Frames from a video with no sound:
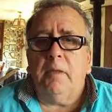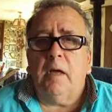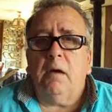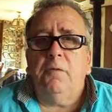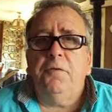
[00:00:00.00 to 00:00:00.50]

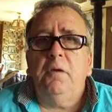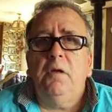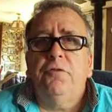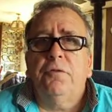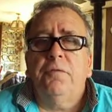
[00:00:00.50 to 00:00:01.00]
Now, if you
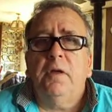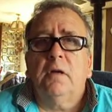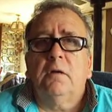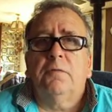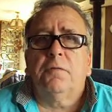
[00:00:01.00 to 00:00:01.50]
need your
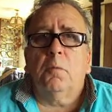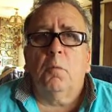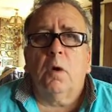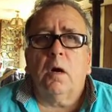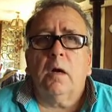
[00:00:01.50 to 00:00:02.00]
vehicle for
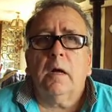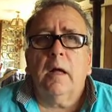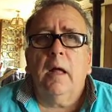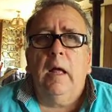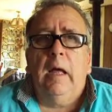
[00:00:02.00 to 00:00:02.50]
work,
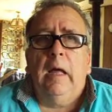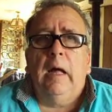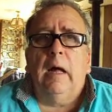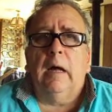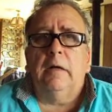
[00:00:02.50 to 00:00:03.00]

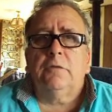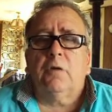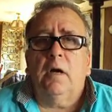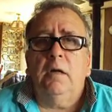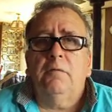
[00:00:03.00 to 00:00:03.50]

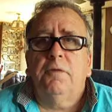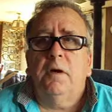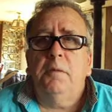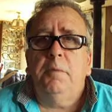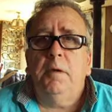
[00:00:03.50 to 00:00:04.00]
try and
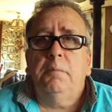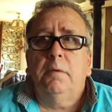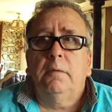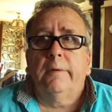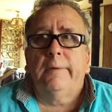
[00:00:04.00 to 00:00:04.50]
find
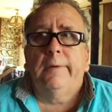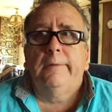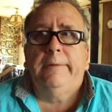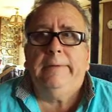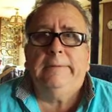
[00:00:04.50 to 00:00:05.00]
people who are
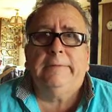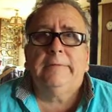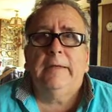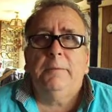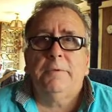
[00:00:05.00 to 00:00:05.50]
going in the
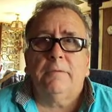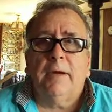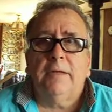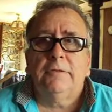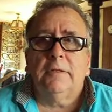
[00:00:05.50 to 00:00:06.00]
same
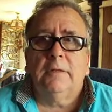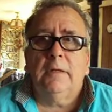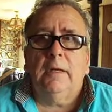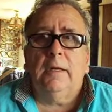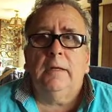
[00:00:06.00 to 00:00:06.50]
direction
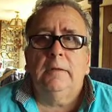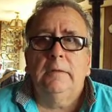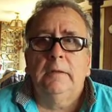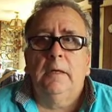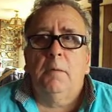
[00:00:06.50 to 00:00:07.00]
and
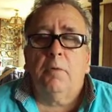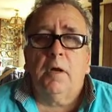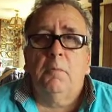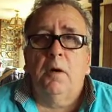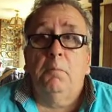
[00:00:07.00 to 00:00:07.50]

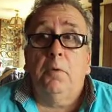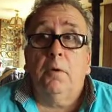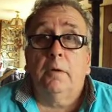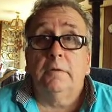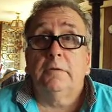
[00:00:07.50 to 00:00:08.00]
bring them on
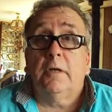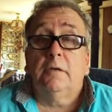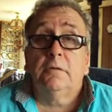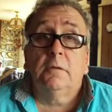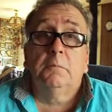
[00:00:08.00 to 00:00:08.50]
board and
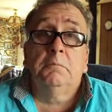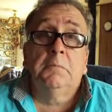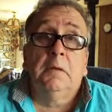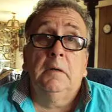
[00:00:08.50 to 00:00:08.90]
charge them,